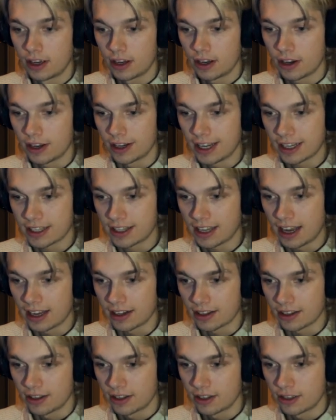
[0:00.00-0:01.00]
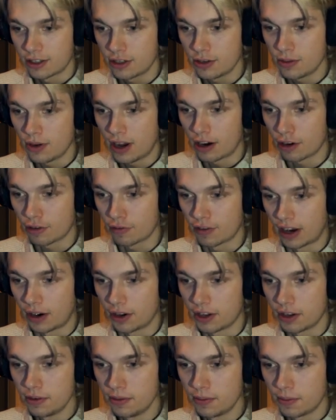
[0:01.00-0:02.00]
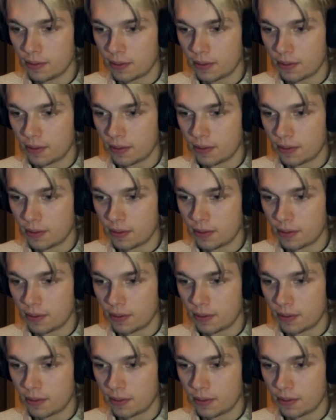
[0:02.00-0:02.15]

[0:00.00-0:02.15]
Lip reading: Connect that to our value.